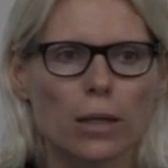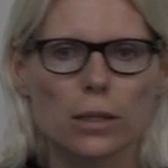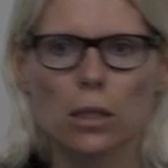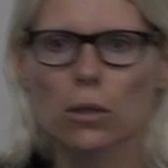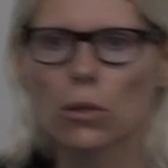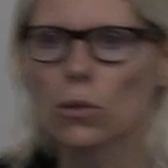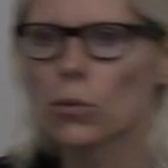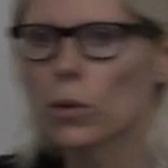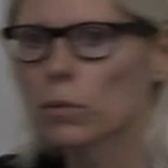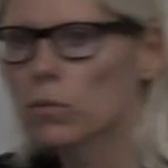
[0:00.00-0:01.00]

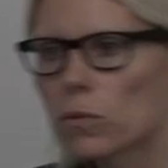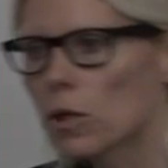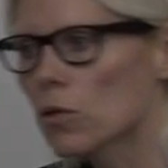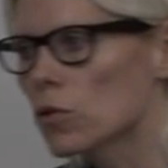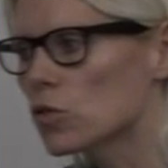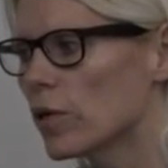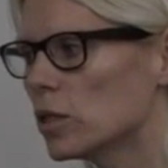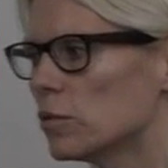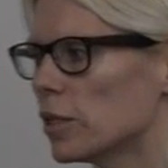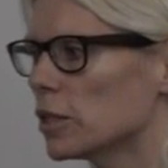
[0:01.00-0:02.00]
So it was
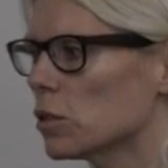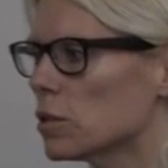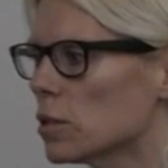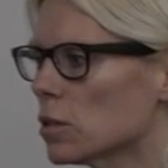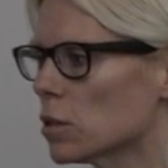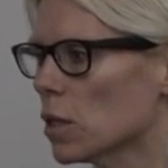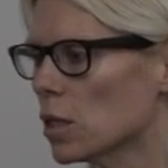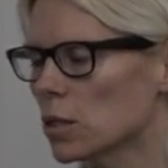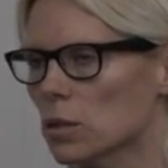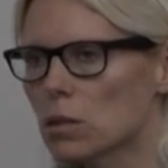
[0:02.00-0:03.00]
very, very
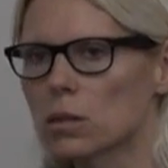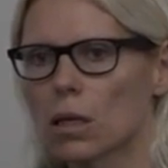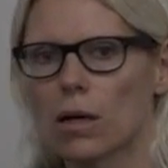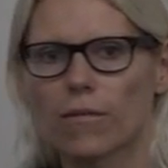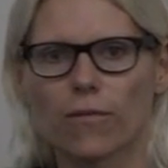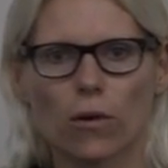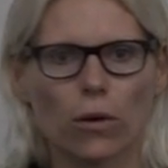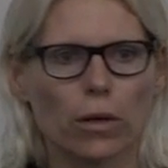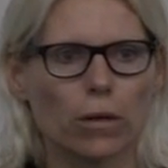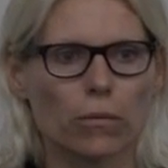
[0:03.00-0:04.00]
consistent
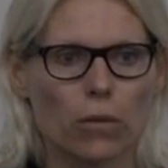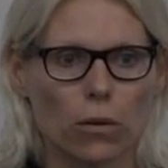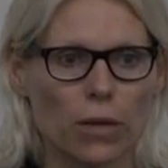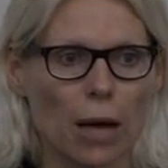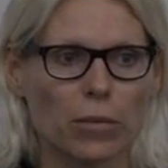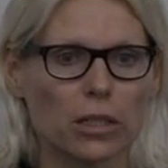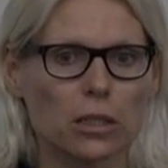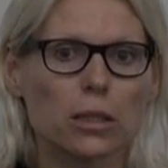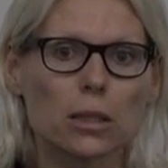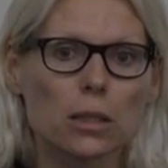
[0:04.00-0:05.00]
for that many
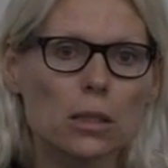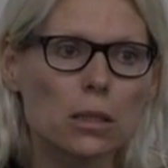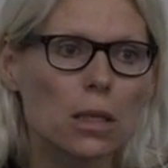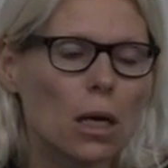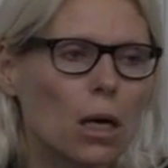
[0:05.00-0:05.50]
years.